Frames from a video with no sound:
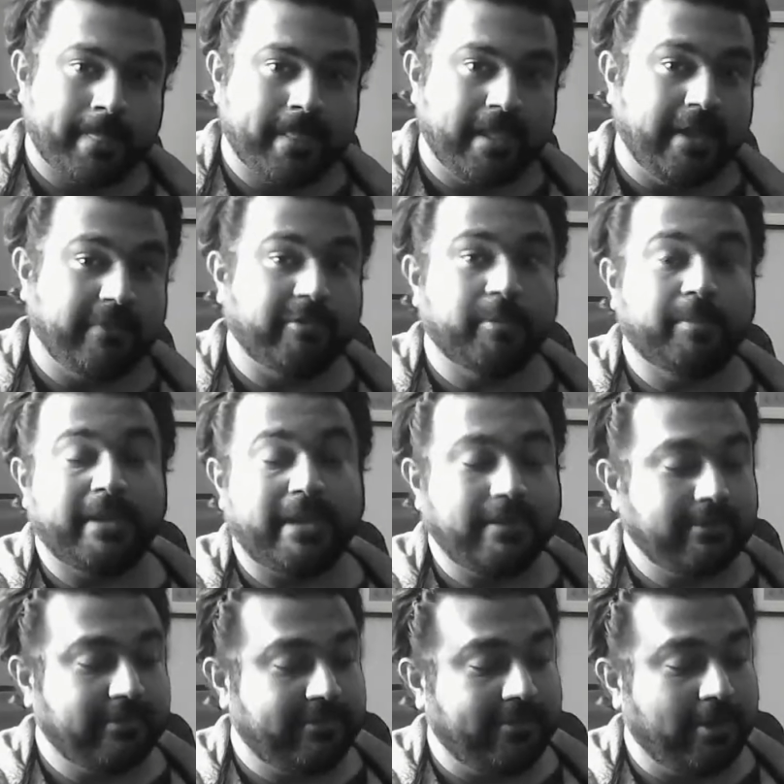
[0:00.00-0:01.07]
it will
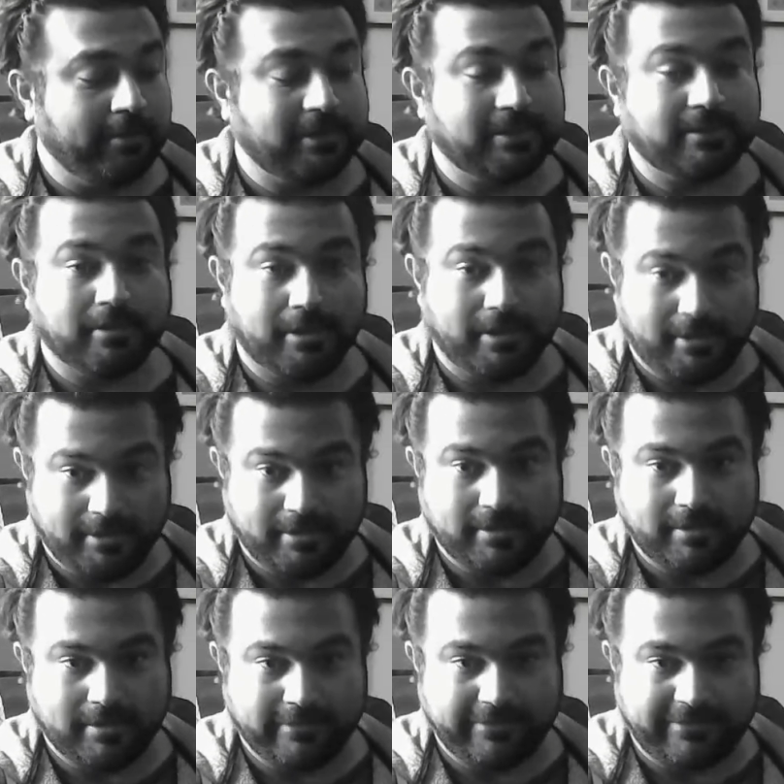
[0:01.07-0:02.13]
be from the 3rd
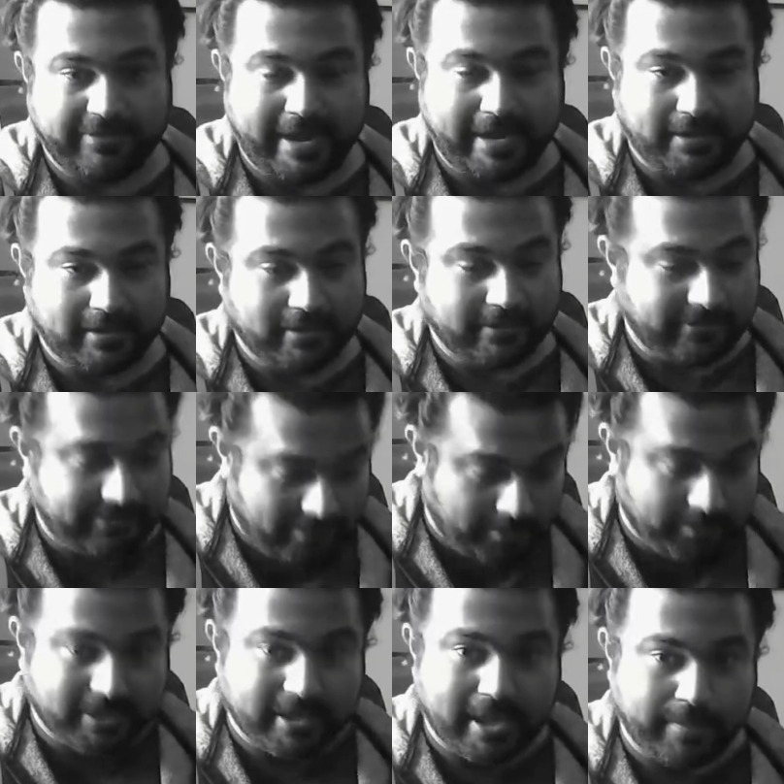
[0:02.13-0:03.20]
fret
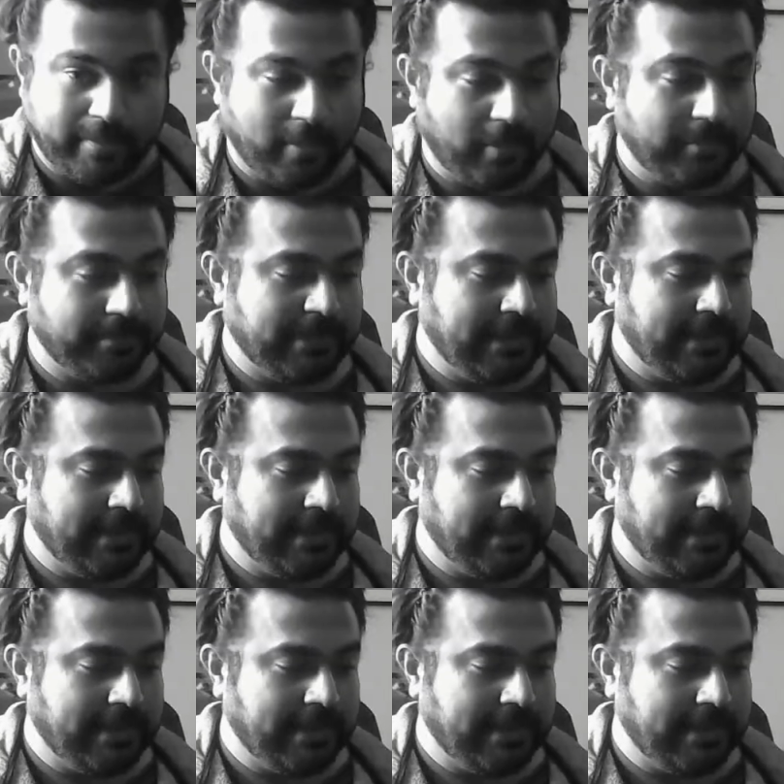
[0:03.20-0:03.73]
from the capo.